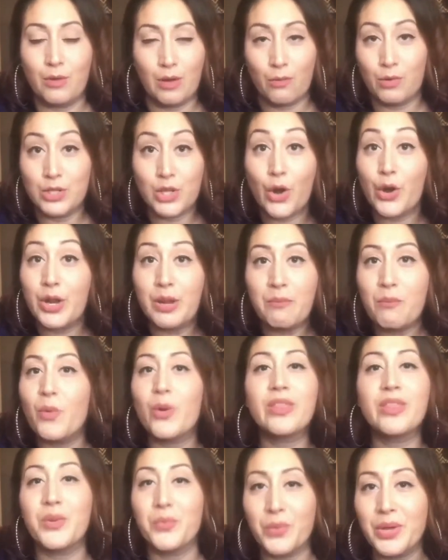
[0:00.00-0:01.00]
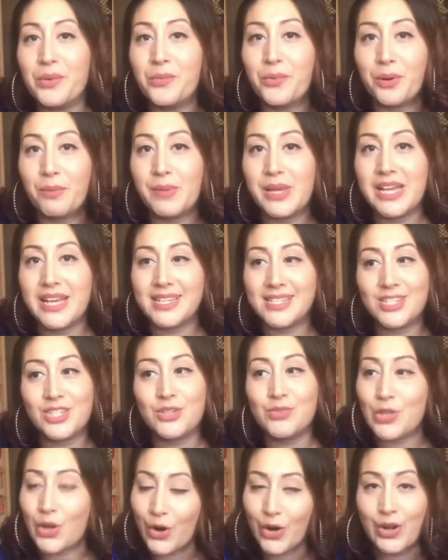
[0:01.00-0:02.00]
than we were, because
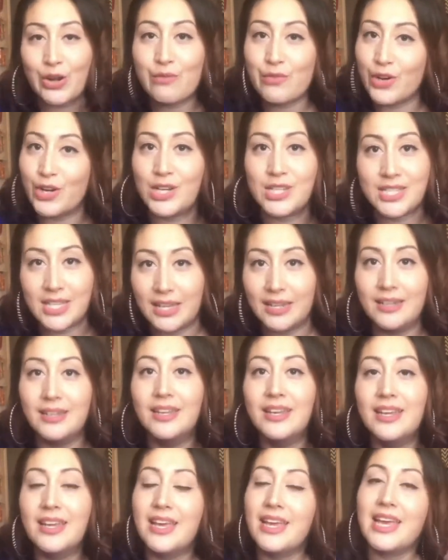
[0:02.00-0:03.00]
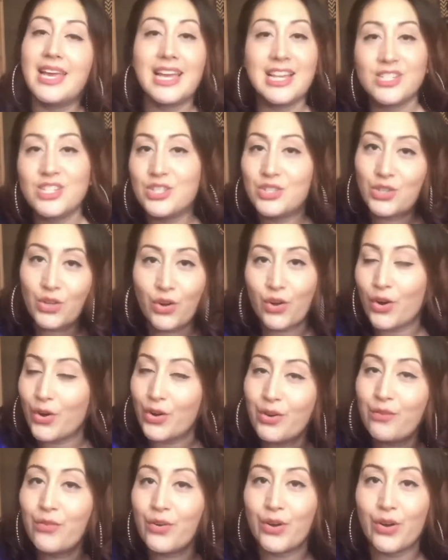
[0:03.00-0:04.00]
she was hurting for her son and she's
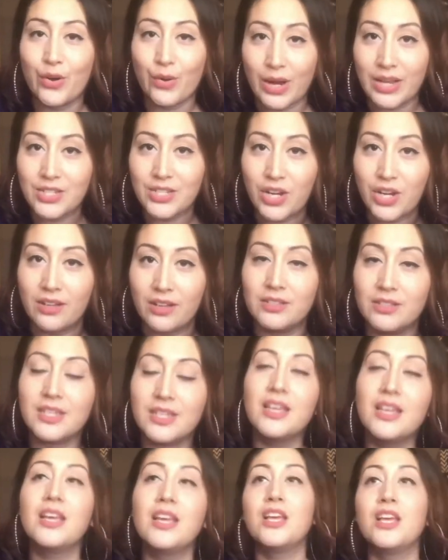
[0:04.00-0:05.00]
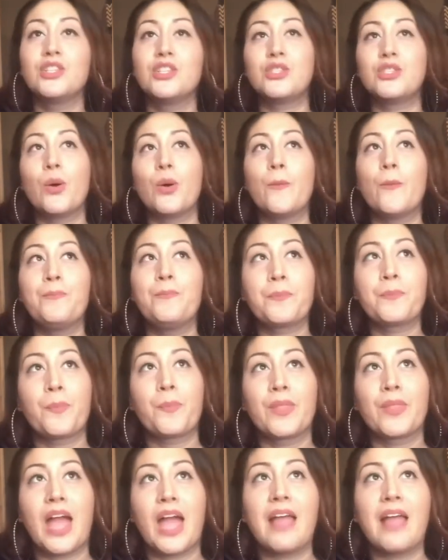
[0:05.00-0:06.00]
hurting for her grandchild. So
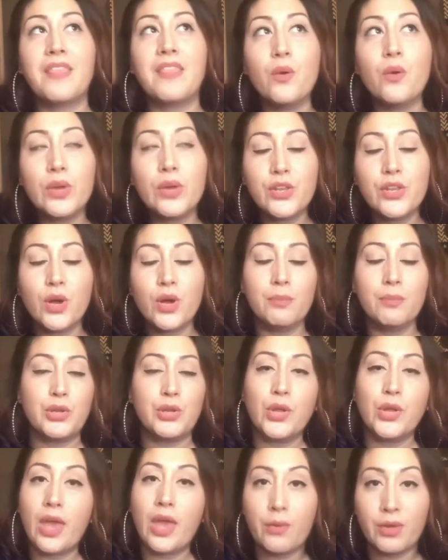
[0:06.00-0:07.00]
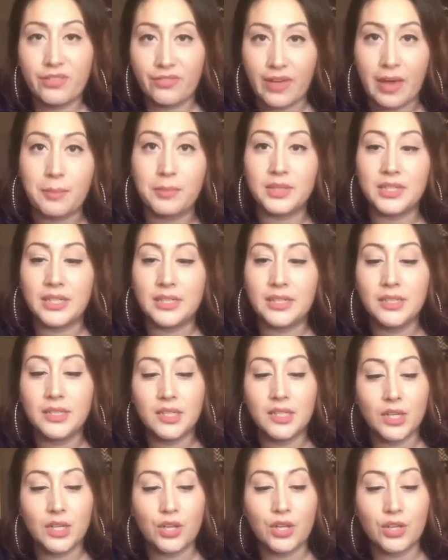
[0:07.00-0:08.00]
I think when you communicate with family,
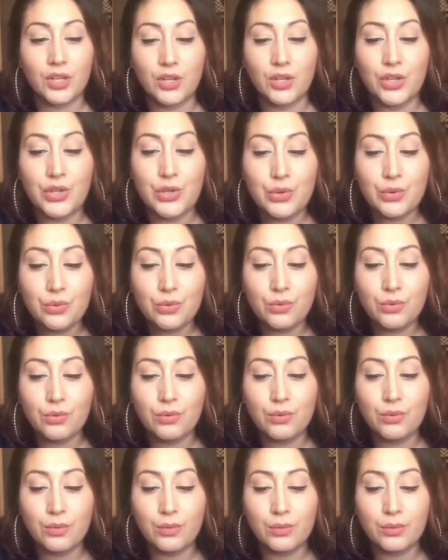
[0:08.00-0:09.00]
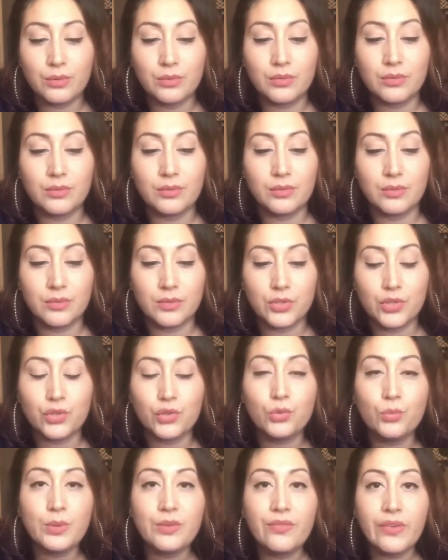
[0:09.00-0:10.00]
you
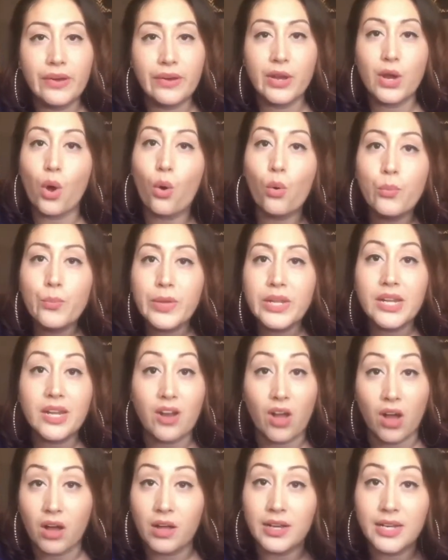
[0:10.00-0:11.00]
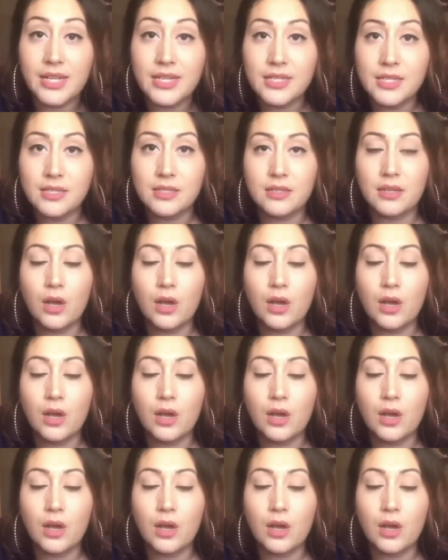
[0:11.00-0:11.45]
should be very open and honest